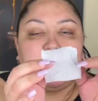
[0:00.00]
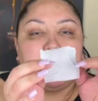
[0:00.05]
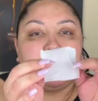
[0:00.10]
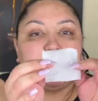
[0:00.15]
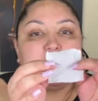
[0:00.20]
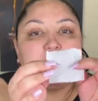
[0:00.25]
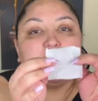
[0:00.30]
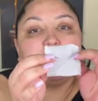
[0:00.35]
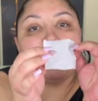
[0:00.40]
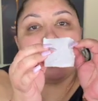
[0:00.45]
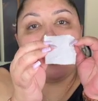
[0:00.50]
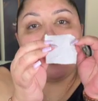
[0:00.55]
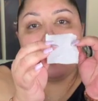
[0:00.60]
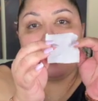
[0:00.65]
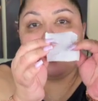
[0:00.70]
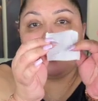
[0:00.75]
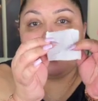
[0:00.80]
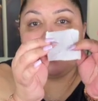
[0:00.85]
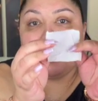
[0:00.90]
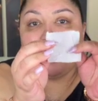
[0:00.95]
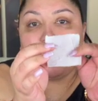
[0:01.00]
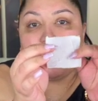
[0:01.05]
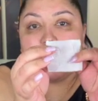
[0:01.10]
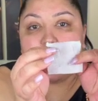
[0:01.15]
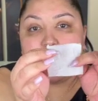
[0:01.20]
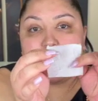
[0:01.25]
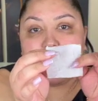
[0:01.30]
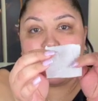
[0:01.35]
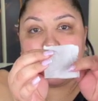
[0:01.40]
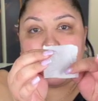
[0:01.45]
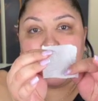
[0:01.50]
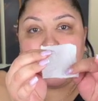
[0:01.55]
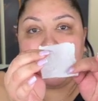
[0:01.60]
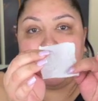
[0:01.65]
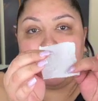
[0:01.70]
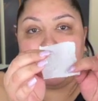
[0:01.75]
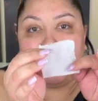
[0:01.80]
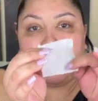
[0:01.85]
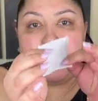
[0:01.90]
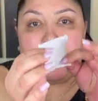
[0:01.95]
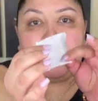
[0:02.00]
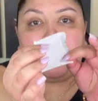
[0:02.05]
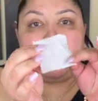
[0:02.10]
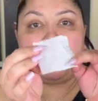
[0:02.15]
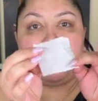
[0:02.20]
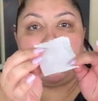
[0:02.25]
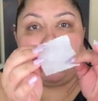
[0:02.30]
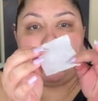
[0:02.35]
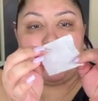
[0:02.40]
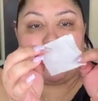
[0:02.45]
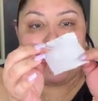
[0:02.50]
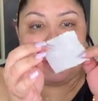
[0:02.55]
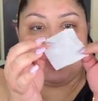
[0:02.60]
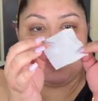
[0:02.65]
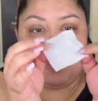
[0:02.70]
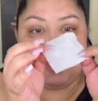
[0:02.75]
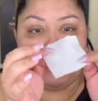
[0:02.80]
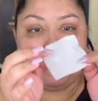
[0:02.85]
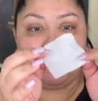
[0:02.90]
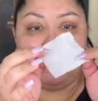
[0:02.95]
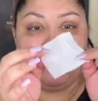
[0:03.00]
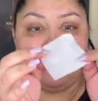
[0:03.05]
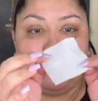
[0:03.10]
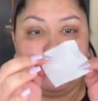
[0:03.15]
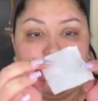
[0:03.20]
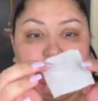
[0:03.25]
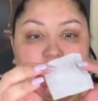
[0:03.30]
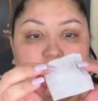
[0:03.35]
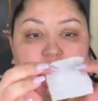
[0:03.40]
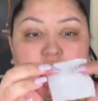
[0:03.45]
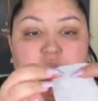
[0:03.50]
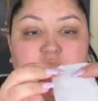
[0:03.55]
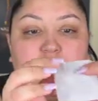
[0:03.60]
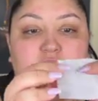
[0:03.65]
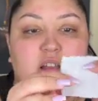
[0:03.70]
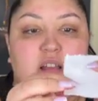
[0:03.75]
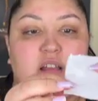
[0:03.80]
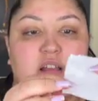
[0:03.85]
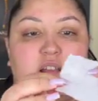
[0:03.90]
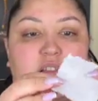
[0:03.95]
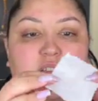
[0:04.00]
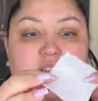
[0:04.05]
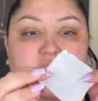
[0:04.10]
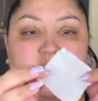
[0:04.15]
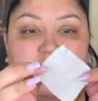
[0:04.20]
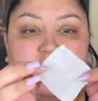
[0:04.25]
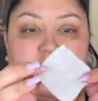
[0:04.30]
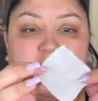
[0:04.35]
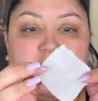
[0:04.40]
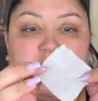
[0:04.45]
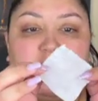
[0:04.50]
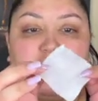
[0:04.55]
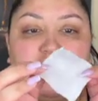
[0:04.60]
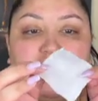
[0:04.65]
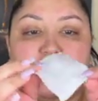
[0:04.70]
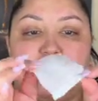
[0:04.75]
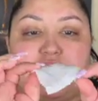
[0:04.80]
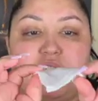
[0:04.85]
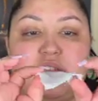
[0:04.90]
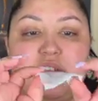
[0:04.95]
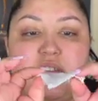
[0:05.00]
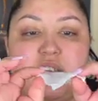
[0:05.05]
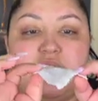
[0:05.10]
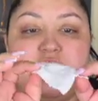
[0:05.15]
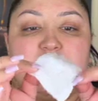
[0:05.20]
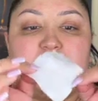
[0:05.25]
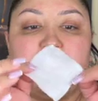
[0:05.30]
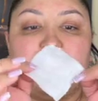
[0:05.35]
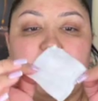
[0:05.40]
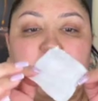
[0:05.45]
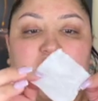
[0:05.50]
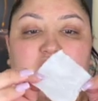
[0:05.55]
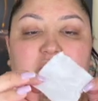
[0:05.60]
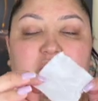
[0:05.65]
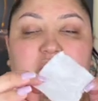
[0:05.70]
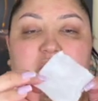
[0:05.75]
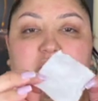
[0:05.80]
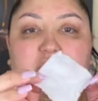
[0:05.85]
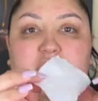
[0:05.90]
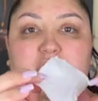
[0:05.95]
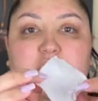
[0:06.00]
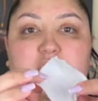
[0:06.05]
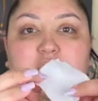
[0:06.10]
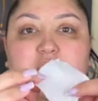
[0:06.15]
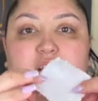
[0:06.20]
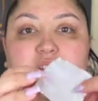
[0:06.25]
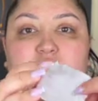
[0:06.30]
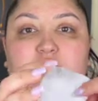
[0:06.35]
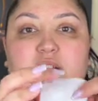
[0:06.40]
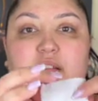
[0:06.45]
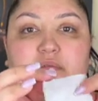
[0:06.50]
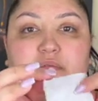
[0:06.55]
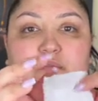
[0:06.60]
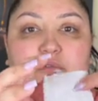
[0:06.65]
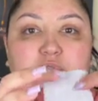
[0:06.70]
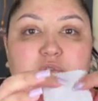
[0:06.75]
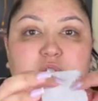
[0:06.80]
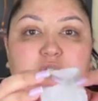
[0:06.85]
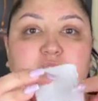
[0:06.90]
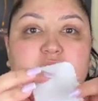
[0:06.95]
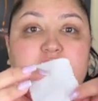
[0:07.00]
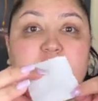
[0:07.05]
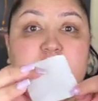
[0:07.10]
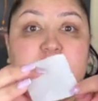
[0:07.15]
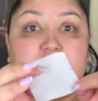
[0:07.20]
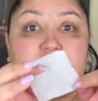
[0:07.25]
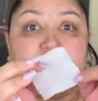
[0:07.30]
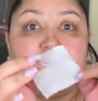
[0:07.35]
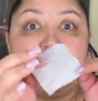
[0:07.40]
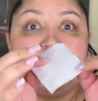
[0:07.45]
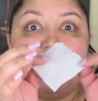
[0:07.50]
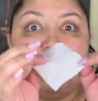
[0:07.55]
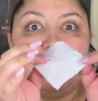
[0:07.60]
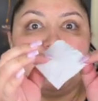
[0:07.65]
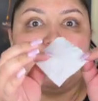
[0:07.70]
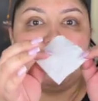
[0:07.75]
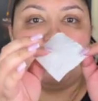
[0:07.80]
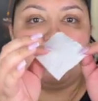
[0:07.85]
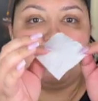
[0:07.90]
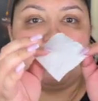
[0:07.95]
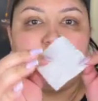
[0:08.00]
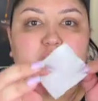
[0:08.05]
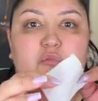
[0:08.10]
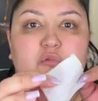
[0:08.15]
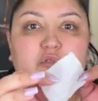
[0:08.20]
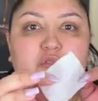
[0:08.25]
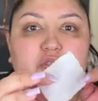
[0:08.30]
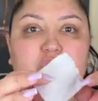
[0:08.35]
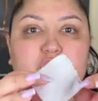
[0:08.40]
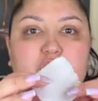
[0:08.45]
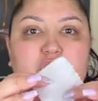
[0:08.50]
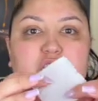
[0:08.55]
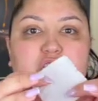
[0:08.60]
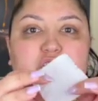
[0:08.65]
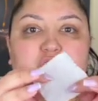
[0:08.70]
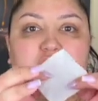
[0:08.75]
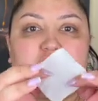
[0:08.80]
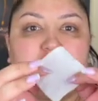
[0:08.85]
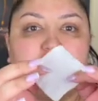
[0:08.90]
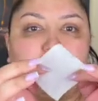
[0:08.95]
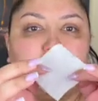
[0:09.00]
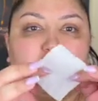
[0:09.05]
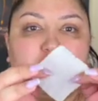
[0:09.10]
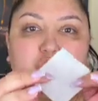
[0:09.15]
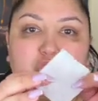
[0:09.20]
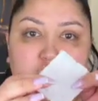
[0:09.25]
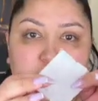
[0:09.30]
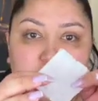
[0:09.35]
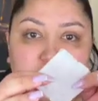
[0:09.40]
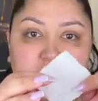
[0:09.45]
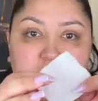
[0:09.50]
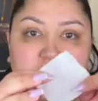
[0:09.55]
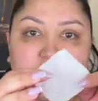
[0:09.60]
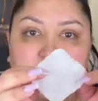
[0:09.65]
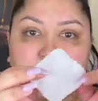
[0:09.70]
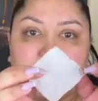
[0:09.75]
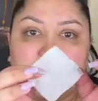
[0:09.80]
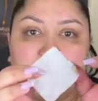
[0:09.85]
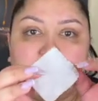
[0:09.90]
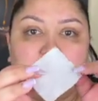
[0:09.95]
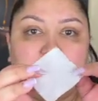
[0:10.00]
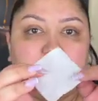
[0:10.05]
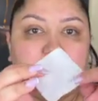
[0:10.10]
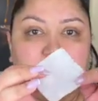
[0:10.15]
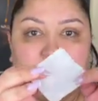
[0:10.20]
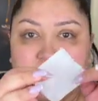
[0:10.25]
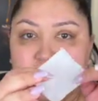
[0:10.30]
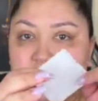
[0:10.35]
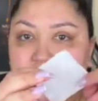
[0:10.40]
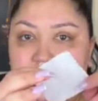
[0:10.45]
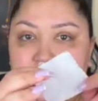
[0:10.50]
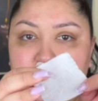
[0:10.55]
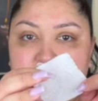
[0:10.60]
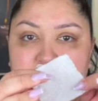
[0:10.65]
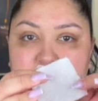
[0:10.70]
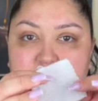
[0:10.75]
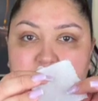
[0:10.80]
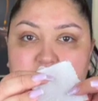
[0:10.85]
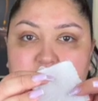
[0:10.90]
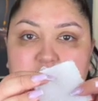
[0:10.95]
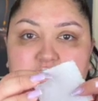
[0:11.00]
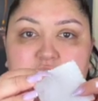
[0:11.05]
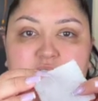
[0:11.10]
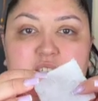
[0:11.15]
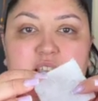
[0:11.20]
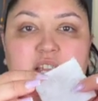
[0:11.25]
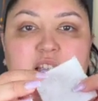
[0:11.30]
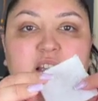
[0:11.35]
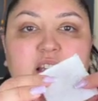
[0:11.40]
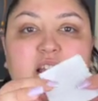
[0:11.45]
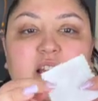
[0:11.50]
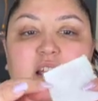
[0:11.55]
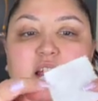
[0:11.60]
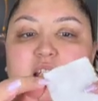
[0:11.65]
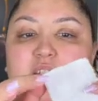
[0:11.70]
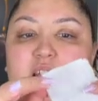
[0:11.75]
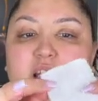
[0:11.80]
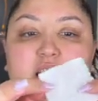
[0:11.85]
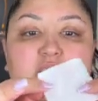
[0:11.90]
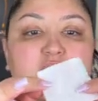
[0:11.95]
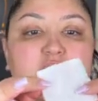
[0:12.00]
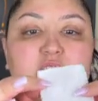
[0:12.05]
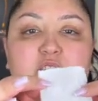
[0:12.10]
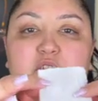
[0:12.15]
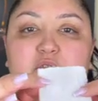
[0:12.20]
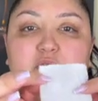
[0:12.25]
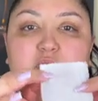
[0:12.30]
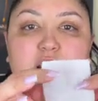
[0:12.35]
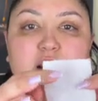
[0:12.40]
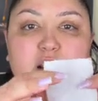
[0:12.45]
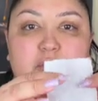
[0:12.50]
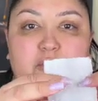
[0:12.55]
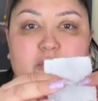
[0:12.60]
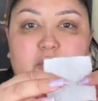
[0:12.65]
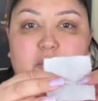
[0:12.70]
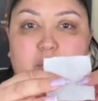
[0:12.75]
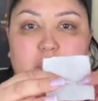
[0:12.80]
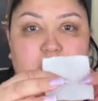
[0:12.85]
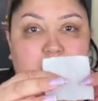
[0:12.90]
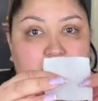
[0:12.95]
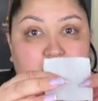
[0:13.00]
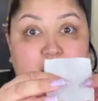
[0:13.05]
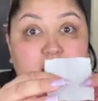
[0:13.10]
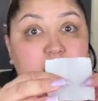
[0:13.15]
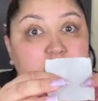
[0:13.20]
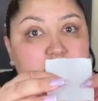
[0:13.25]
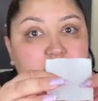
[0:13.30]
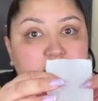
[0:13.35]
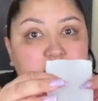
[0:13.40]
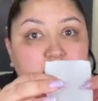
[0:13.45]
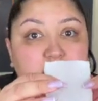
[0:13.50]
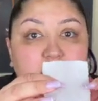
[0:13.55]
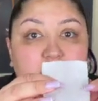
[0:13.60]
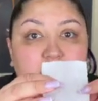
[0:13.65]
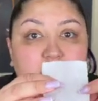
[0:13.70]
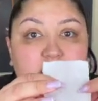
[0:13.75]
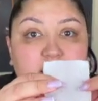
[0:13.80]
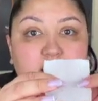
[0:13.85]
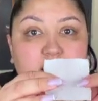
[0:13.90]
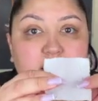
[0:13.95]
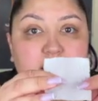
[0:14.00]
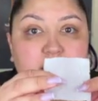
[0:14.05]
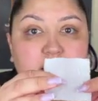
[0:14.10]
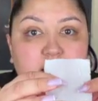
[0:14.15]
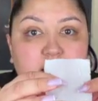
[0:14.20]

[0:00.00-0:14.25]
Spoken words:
this is the only one that I have found that will actually remove this much of grime, and sometimes even more, just the dirt that we collect in our skins. It's incredible. We can't see it,